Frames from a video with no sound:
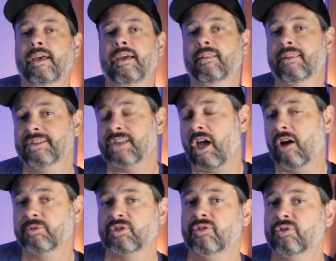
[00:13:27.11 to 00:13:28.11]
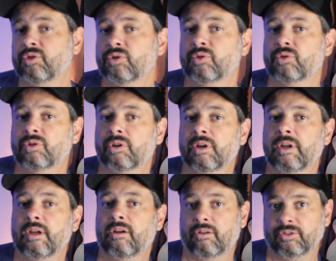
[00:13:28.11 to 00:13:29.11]
And this helps you to
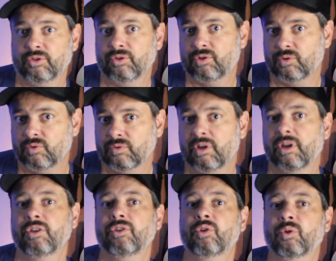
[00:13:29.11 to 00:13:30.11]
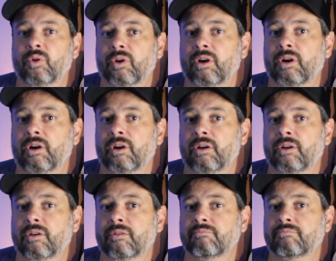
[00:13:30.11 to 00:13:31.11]
also tune your
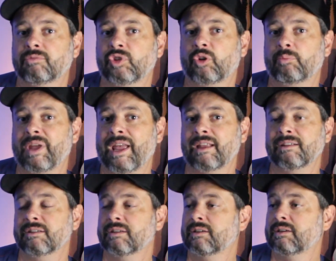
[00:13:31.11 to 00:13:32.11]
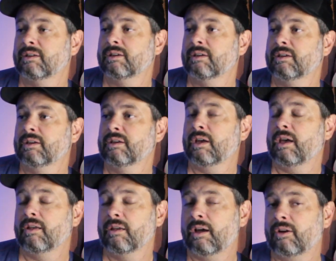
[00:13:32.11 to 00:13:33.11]
band.
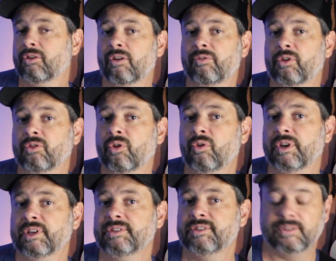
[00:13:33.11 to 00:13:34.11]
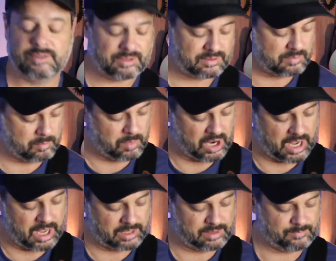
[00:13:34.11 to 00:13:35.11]
I don't know if you noticed,
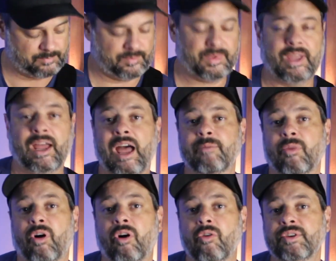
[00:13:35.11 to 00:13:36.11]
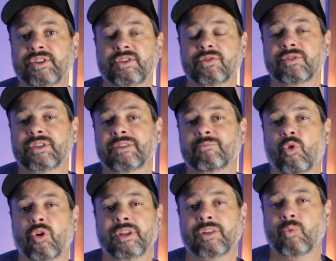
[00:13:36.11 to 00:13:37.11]
but I'm always using
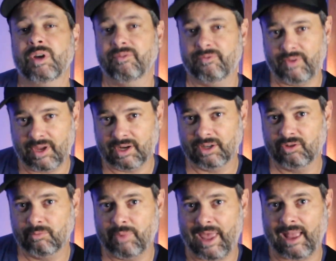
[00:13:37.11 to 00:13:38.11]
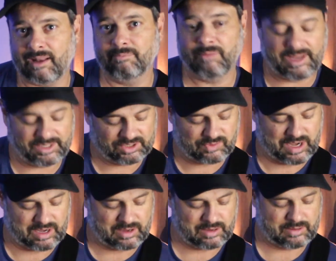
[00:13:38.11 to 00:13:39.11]
more than one finger to bend my
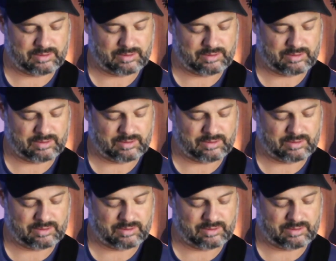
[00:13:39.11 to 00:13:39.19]
string.